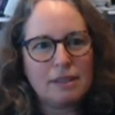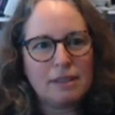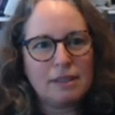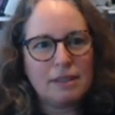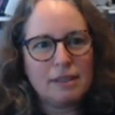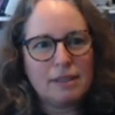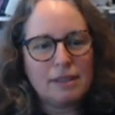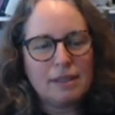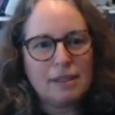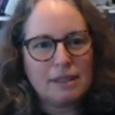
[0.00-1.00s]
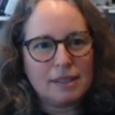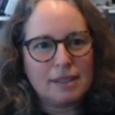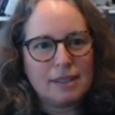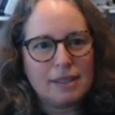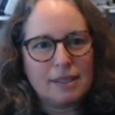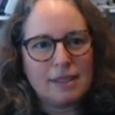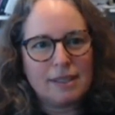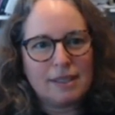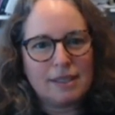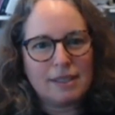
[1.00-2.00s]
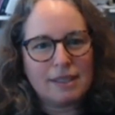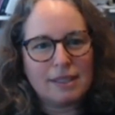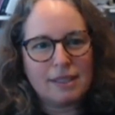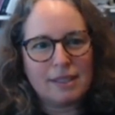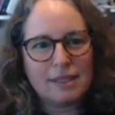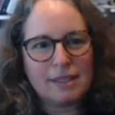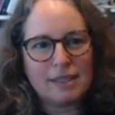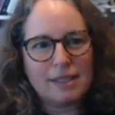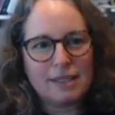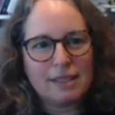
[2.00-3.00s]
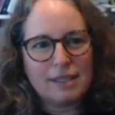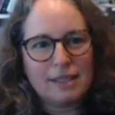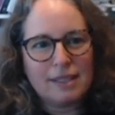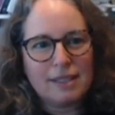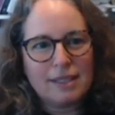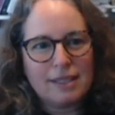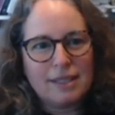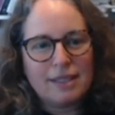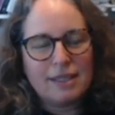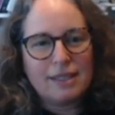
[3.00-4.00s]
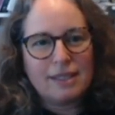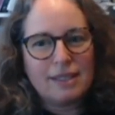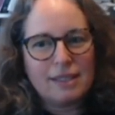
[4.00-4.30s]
The person shown says nothing.